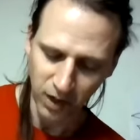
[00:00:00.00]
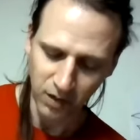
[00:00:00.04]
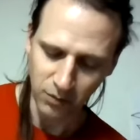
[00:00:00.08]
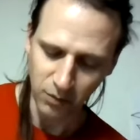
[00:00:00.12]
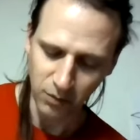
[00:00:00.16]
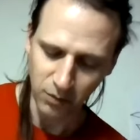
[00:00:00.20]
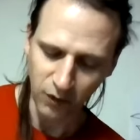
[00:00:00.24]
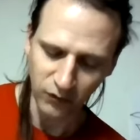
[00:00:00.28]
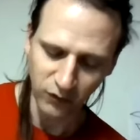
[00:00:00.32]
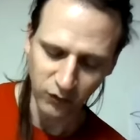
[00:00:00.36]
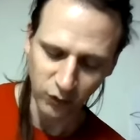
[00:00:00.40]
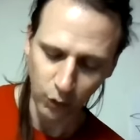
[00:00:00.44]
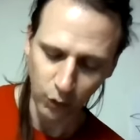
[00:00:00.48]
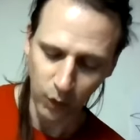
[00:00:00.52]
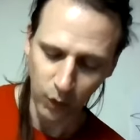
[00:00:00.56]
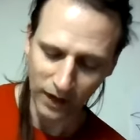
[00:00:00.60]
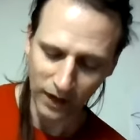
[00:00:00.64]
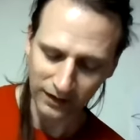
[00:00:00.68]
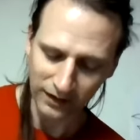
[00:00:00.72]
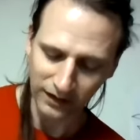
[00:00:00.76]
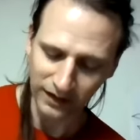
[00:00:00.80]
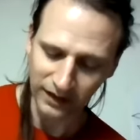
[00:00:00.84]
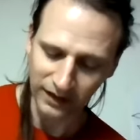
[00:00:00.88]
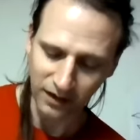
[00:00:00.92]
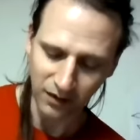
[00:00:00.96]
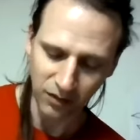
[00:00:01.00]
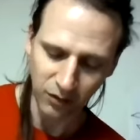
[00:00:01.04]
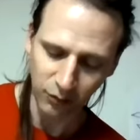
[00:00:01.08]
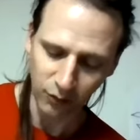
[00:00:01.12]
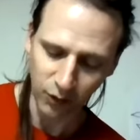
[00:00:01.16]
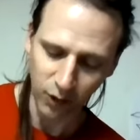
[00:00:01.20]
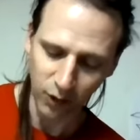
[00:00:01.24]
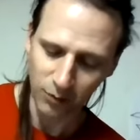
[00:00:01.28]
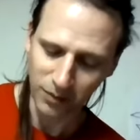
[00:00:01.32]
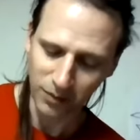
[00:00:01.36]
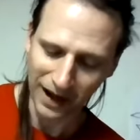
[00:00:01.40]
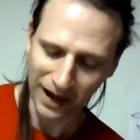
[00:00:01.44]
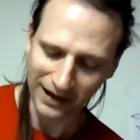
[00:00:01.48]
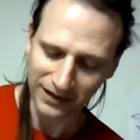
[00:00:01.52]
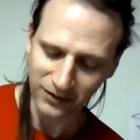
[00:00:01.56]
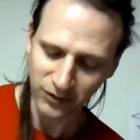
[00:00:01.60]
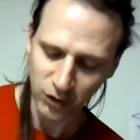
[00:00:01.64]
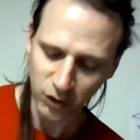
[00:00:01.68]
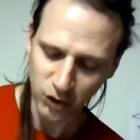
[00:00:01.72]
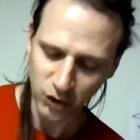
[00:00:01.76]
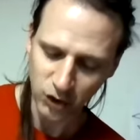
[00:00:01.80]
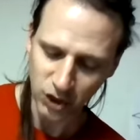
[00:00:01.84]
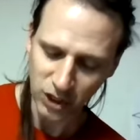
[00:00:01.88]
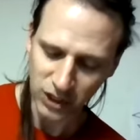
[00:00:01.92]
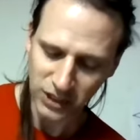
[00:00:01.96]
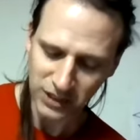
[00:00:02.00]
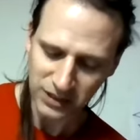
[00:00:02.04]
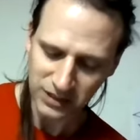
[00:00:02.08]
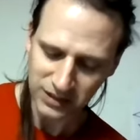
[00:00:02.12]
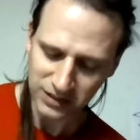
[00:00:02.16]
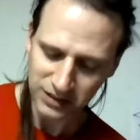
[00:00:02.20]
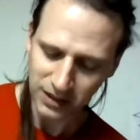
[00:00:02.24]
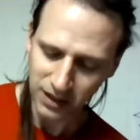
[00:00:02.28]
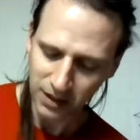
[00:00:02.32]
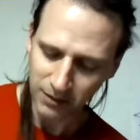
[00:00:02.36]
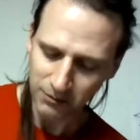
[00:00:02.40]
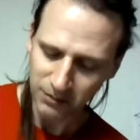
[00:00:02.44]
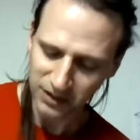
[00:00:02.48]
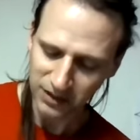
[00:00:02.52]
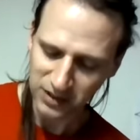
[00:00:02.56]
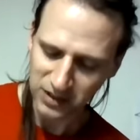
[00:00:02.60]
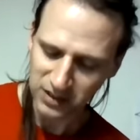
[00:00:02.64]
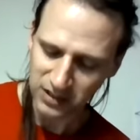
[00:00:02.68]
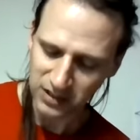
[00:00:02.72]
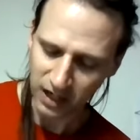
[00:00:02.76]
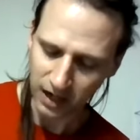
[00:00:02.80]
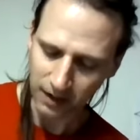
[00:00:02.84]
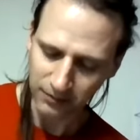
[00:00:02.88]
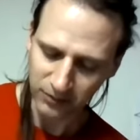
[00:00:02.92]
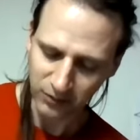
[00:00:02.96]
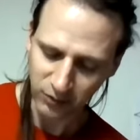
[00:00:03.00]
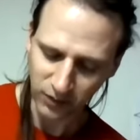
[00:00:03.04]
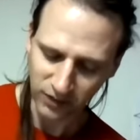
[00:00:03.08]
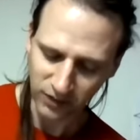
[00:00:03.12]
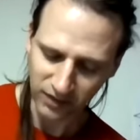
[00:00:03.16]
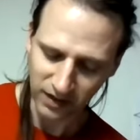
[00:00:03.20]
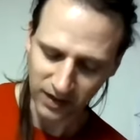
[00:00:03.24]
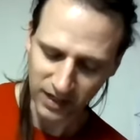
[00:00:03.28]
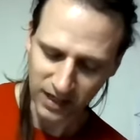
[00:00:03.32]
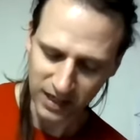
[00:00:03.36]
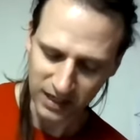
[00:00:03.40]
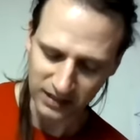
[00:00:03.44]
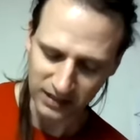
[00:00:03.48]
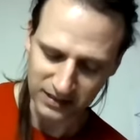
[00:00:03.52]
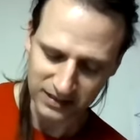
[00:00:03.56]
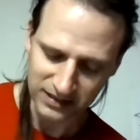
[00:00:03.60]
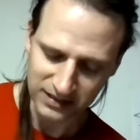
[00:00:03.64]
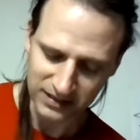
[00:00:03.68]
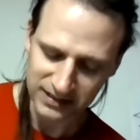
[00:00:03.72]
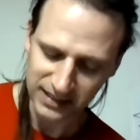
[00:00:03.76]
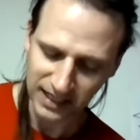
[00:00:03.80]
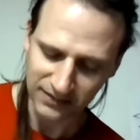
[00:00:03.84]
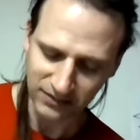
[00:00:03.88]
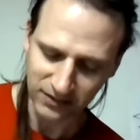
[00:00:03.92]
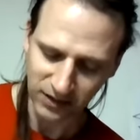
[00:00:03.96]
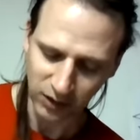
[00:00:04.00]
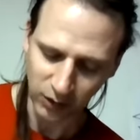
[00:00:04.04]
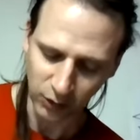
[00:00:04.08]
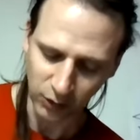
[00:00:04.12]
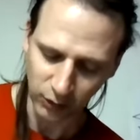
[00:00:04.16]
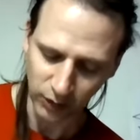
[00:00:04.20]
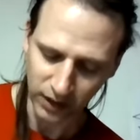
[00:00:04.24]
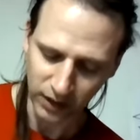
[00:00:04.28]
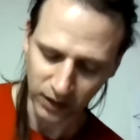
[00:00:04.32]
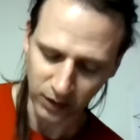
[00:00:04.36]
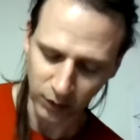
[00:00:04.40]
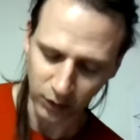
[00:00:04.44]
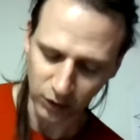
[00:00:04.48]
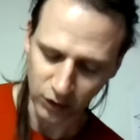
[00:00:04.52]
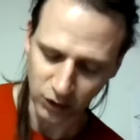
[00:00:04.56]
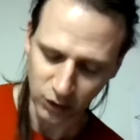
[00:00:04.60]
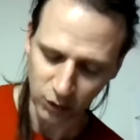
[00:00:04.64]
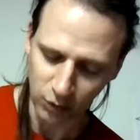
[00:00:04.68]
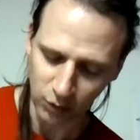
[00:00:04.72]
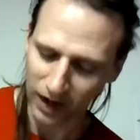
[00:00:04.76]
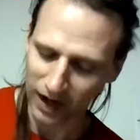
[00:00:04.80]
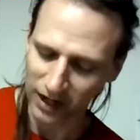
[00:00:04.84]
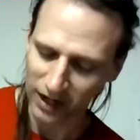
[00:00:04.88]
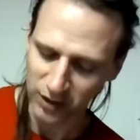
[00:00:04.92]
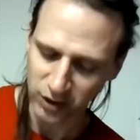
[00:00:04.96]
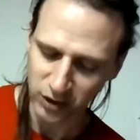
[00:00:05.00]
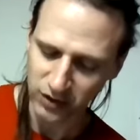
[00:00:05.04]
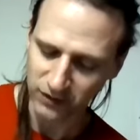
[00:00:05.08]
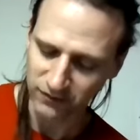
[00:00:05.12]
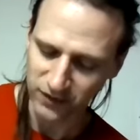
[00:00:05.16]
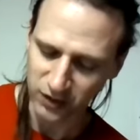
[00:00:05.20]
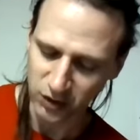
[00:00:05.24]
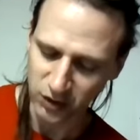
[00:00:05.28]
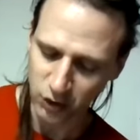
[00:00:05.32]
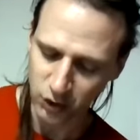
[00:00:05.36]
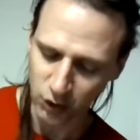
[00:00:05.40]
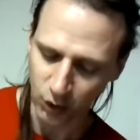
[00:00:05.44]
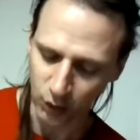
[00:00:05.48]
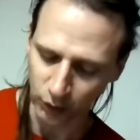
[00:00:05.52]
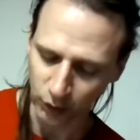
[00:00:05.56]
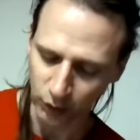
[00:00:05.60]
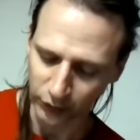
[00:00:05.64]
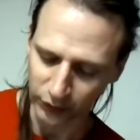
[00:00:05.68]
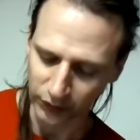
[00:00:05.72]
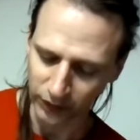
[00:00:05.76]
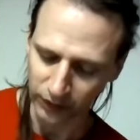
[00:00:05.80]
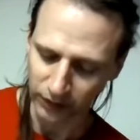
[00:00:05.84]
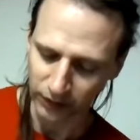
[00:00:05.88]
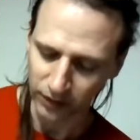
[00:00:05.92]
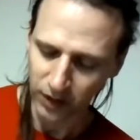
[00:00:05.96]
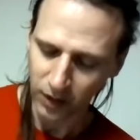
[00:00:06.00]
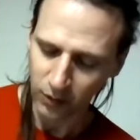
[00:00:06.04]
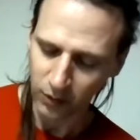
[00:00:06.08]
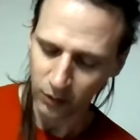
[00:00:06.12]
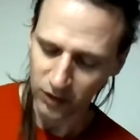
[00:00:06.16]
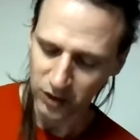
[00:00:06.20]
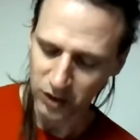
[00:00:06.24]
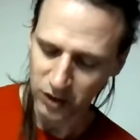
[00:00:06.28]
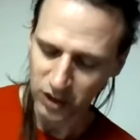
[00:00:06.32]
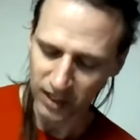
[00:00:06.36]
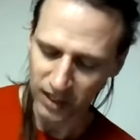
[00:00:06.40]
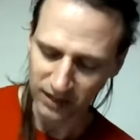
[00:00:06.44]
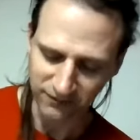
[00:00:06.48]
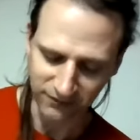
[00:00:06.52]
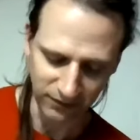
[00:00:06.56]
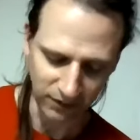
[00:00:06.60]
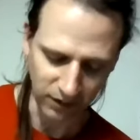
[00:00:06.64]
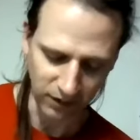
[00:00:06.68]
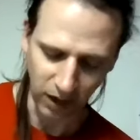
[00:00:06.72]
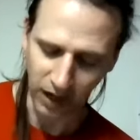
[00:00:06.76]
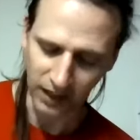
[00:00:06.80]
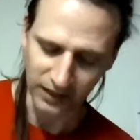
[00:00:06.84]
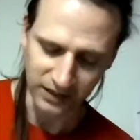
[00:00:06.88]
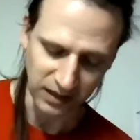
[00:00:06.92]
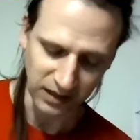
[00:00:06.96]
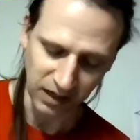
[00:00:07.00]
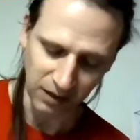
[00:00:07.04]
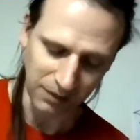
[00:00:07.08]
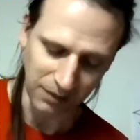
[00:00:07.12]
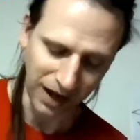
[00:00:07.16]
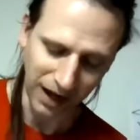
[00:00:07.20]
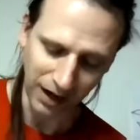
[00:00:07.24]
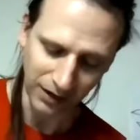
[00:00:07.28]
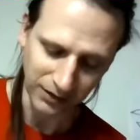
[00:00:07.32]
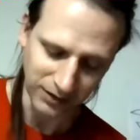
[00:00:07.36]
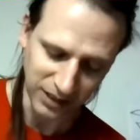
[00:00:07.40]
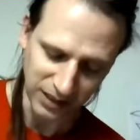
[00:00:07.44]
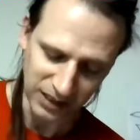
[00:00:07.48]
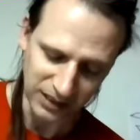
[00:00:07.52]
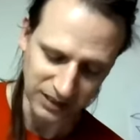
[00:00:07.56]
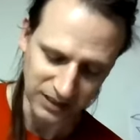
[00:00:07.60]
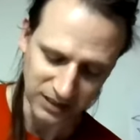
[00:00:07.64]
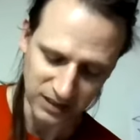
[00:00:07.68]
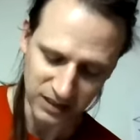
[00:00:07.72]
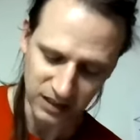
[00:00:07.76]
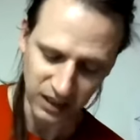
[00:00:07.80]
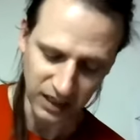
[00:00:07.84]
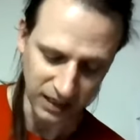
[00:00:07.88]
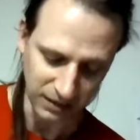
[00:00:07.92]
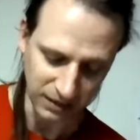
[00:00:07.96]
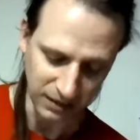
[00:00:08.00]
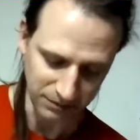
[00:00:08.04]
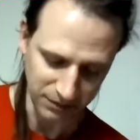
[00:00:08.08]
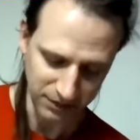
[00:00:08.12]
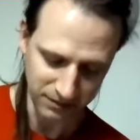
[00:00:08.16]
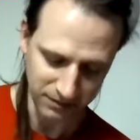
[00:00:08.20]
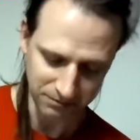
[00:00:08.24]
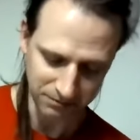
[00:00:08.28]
He moved quickly to throw back the sheet, but stopped with a hiss at the creak or scratch of his shoulder, which he had forgotten about in his sleep.